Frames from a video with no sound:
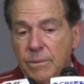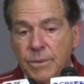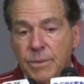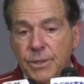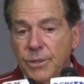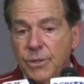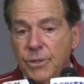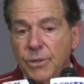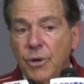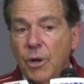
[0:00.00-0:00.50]

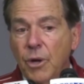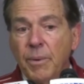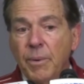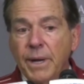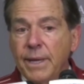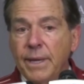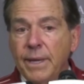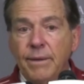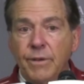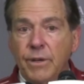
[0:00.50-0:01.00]
but, you know,
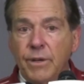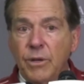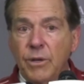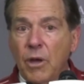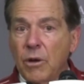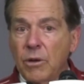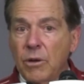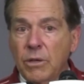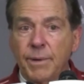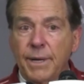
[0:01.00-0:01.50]
nobody even
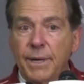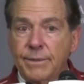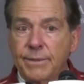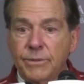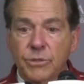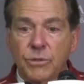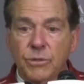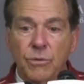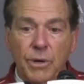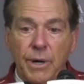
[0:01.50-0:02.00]
talked about
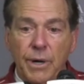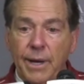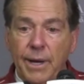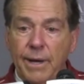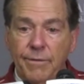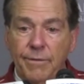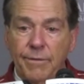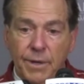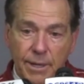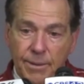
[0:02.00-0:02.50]
the score
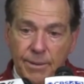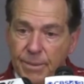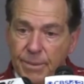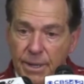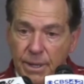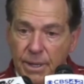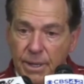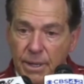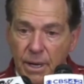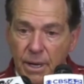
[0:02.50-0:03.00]
at halftime,
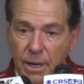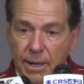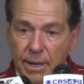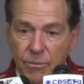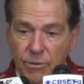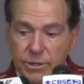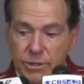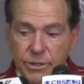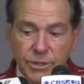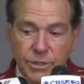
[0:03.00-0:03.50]

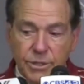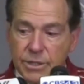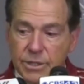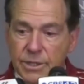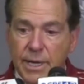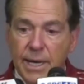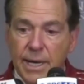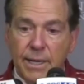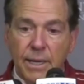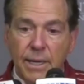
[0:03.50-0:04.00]
right, which is
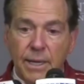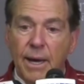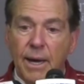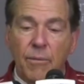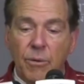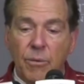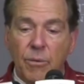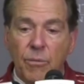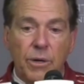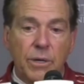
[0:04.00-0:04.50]
exactly
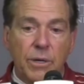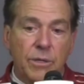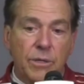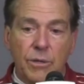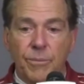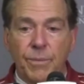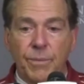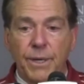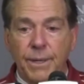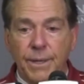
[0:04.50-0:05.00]
how we wanted
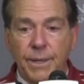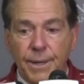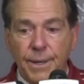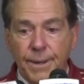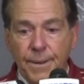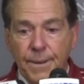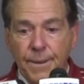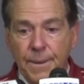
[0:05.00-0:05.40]
to be.